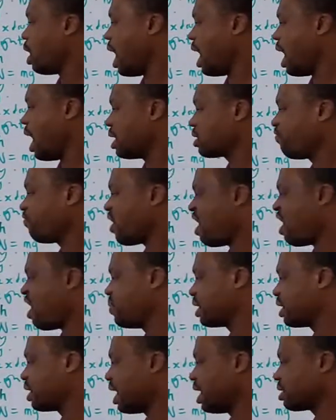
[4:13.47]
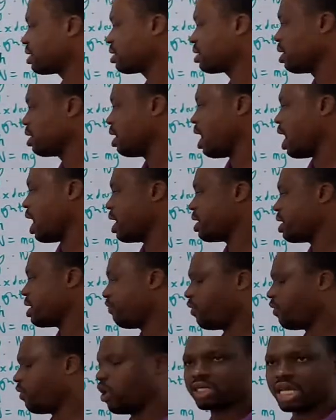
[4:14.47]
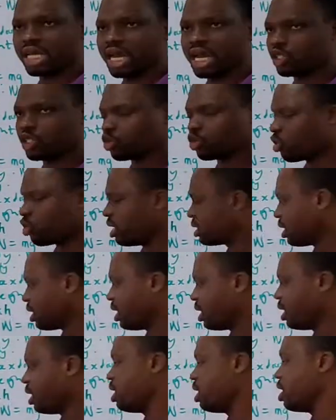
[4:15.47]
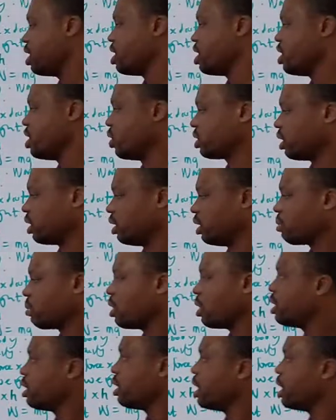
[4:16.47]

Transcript: as 5 meters and the force as 20 Newton.